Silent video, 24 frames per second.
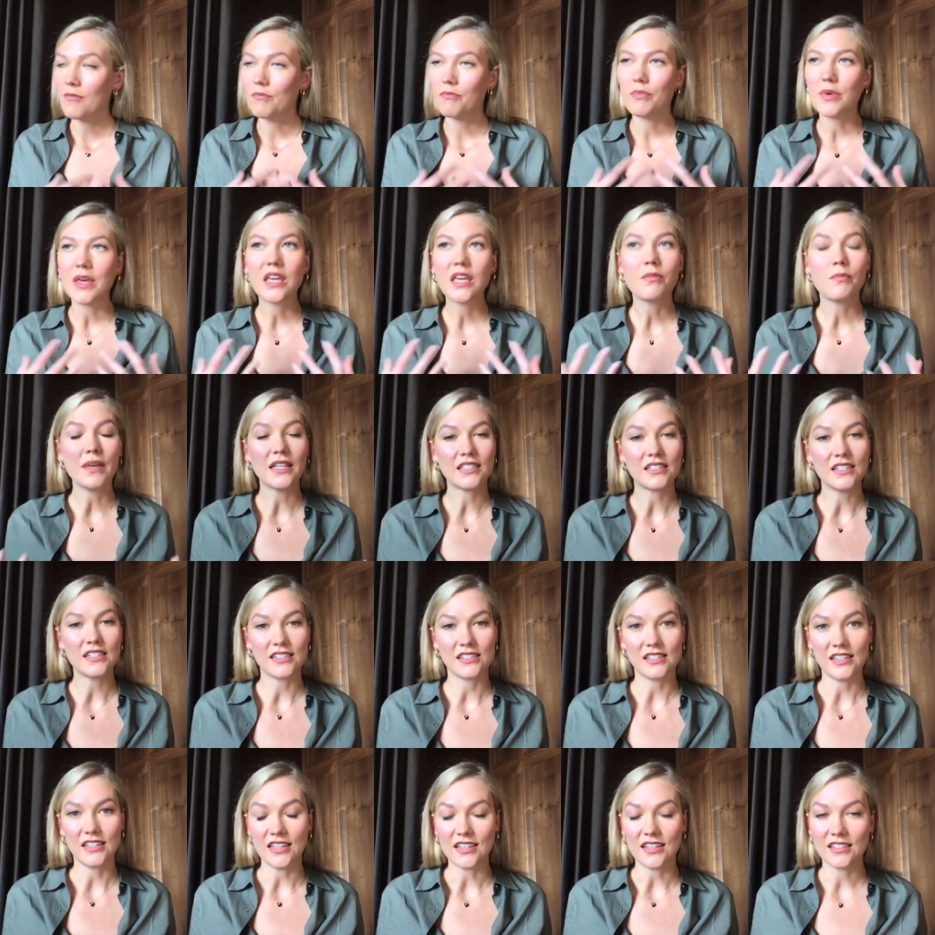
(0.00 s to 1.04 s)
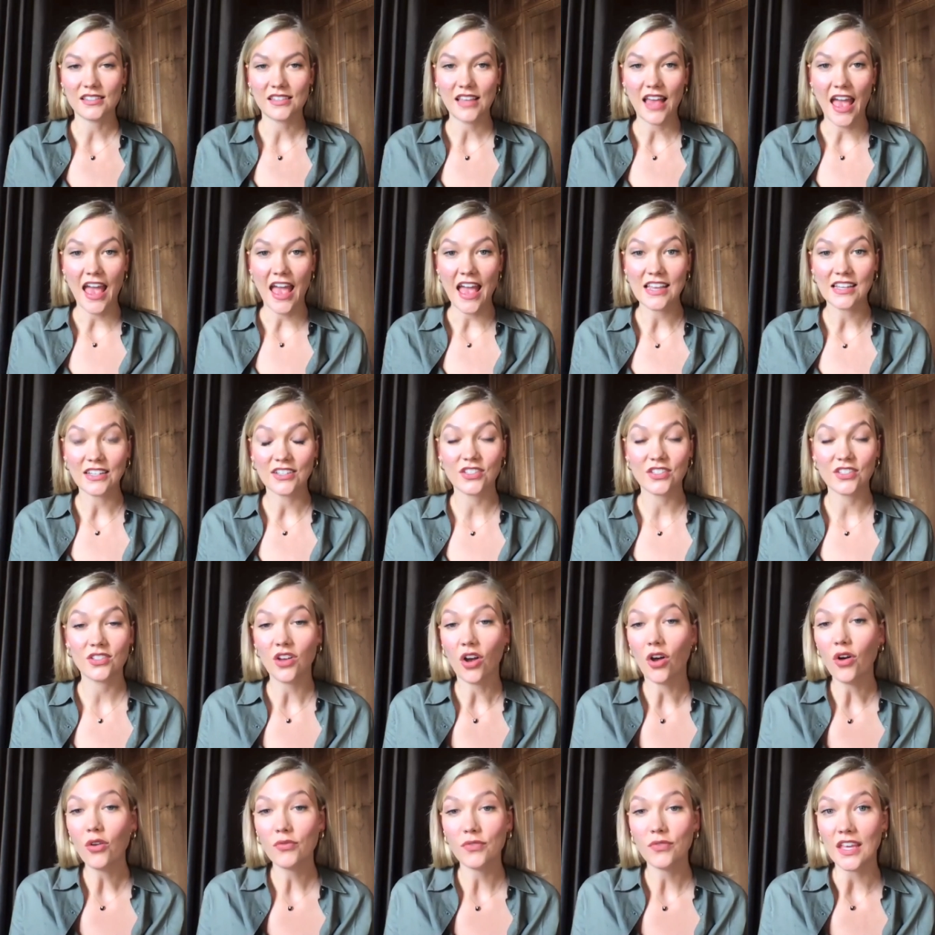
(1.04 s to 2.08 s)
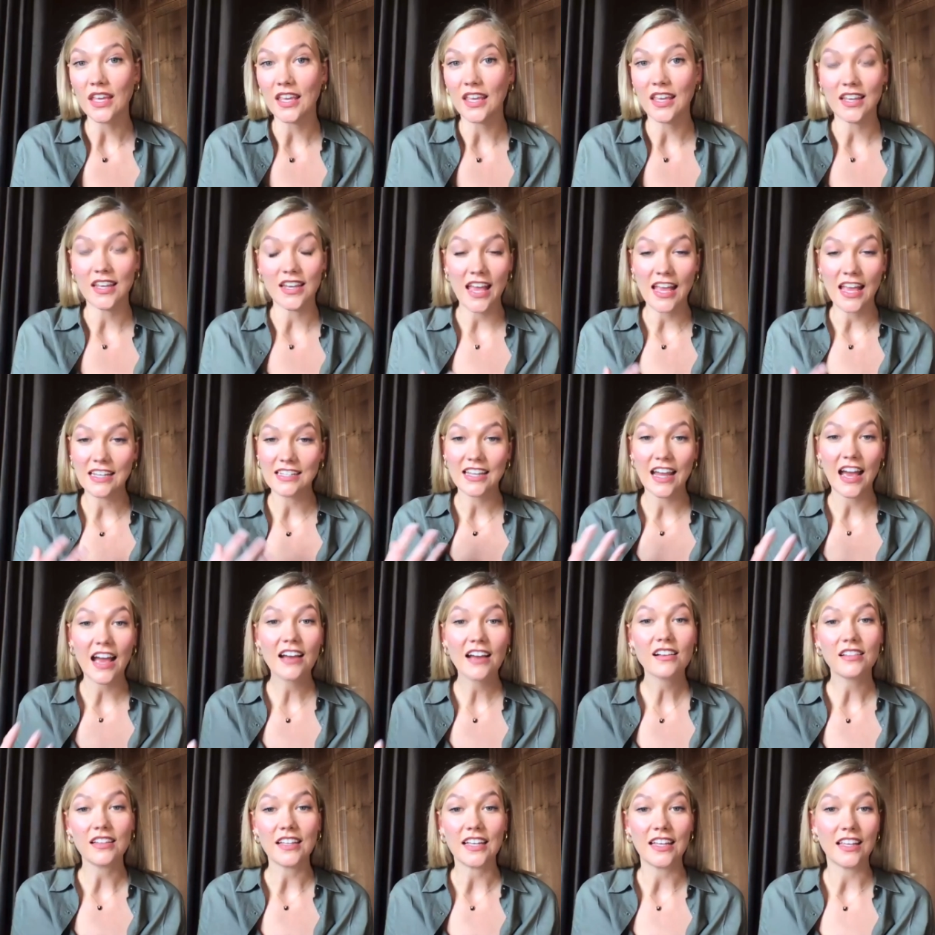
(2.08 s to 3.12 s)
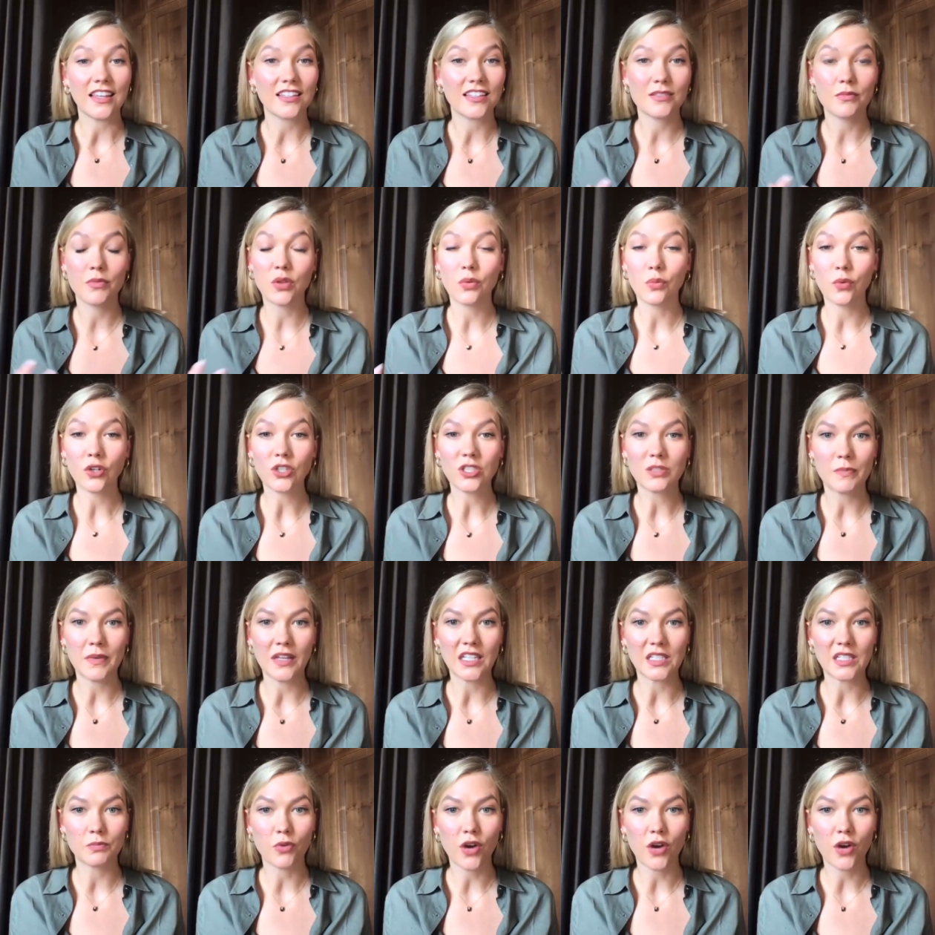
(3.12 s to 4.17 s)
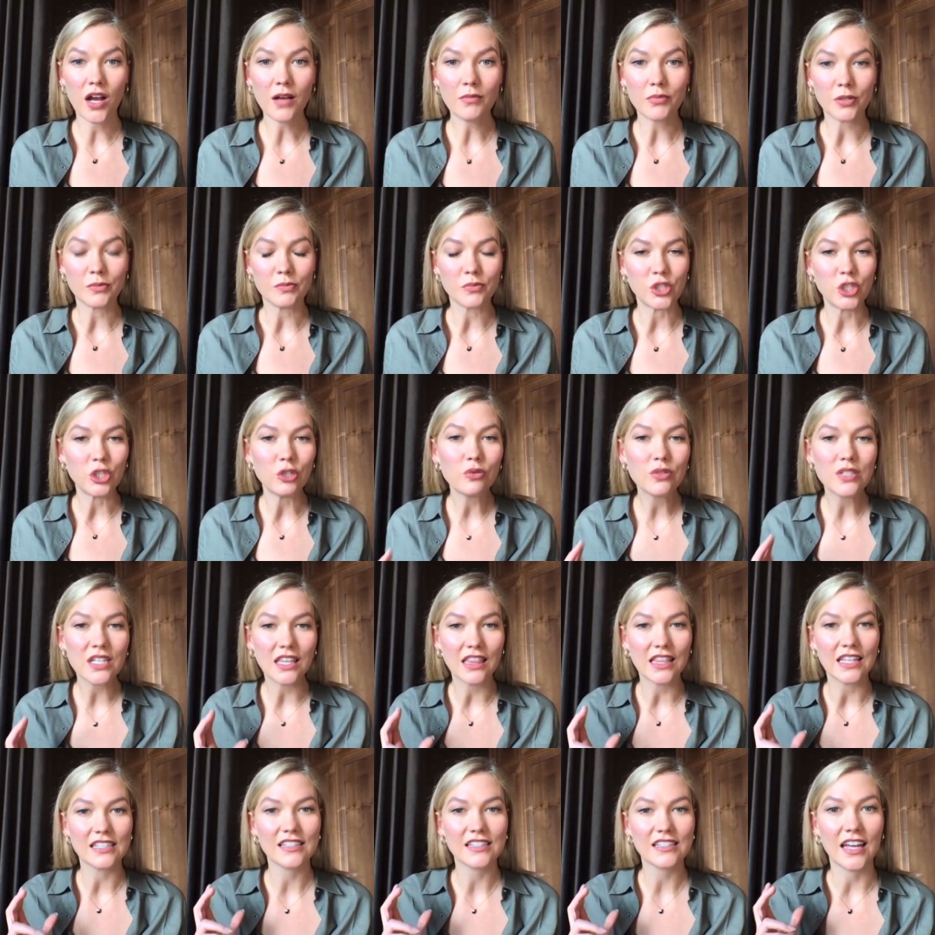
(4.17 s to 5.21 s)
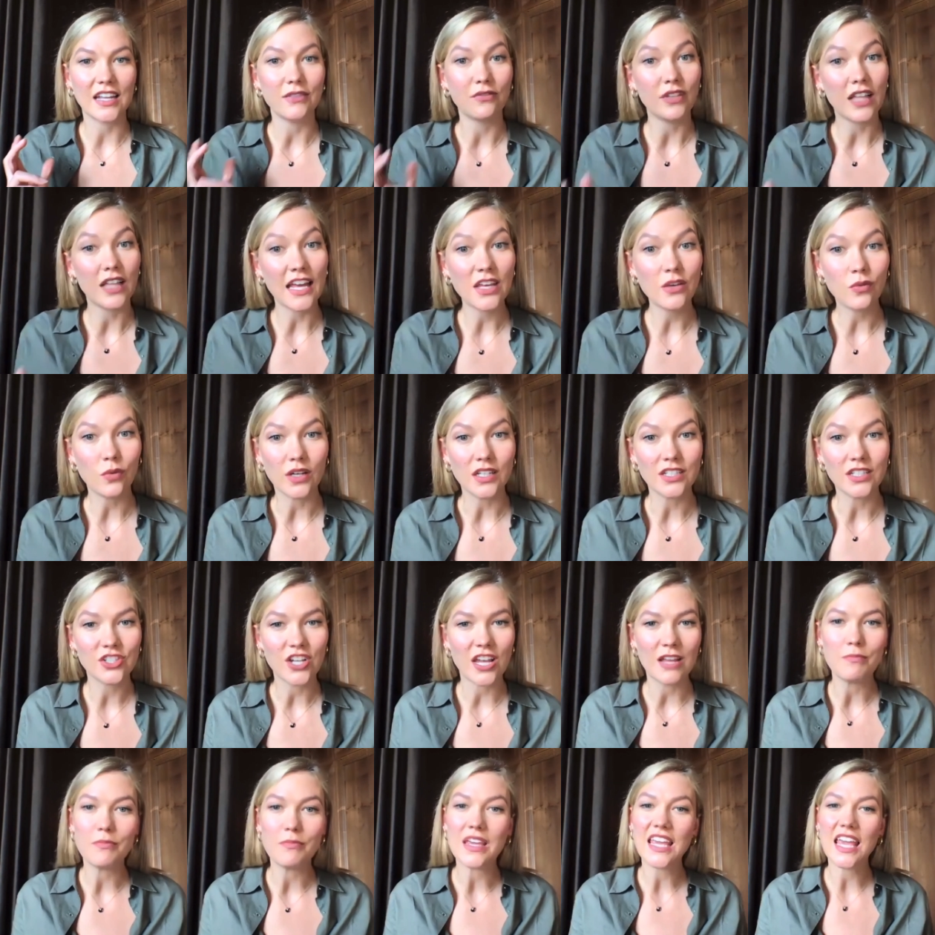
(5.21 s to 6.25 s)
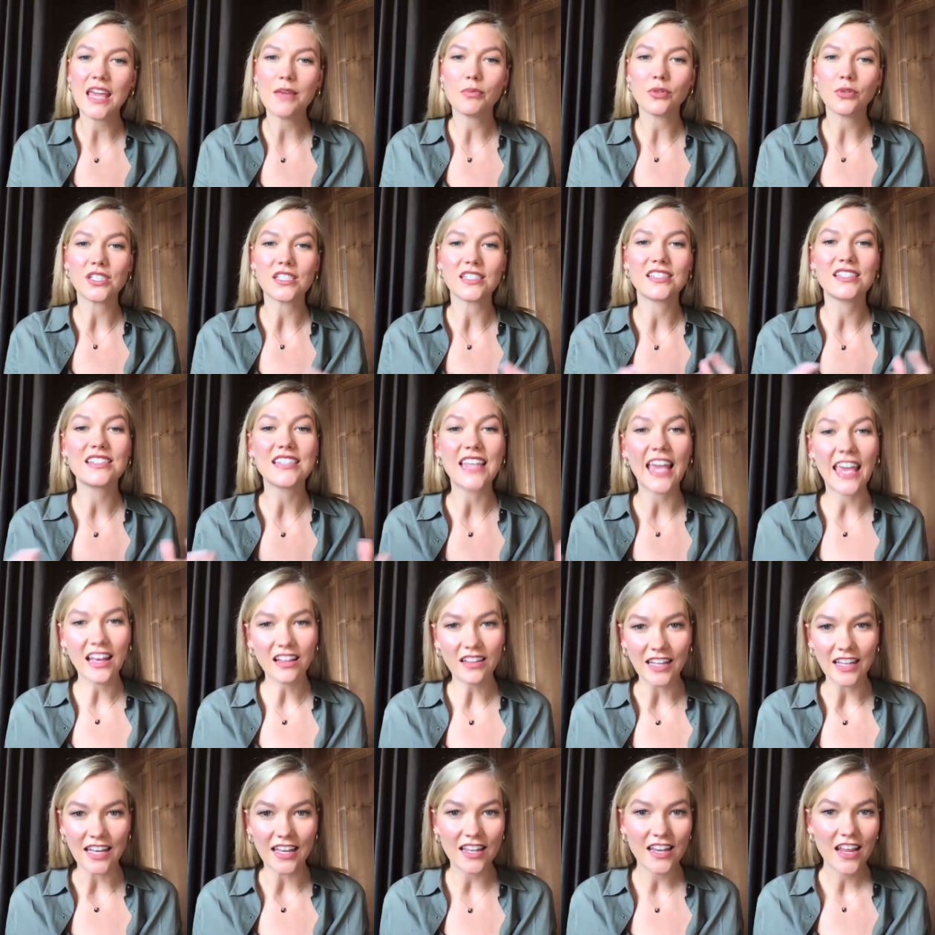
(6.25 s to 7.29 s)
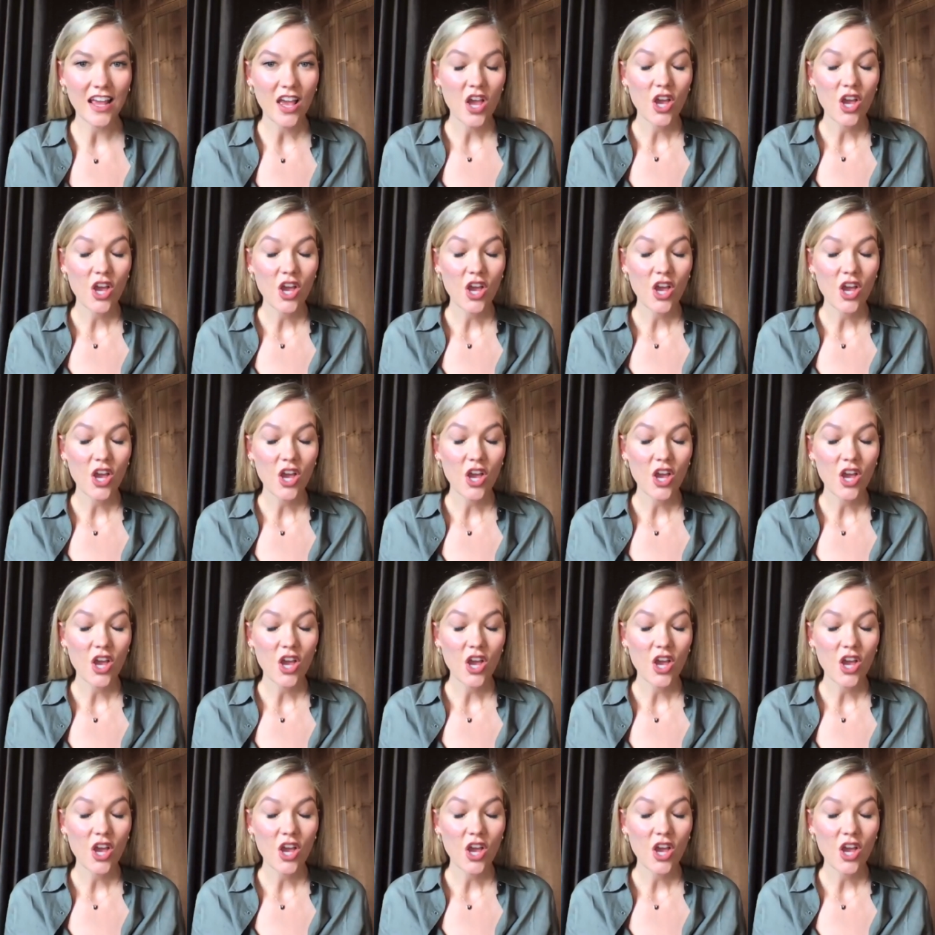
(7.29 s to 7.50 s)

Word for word: big businesses and solving and, and tackling some of the world's biggest problems using this kind of language and being able to scale it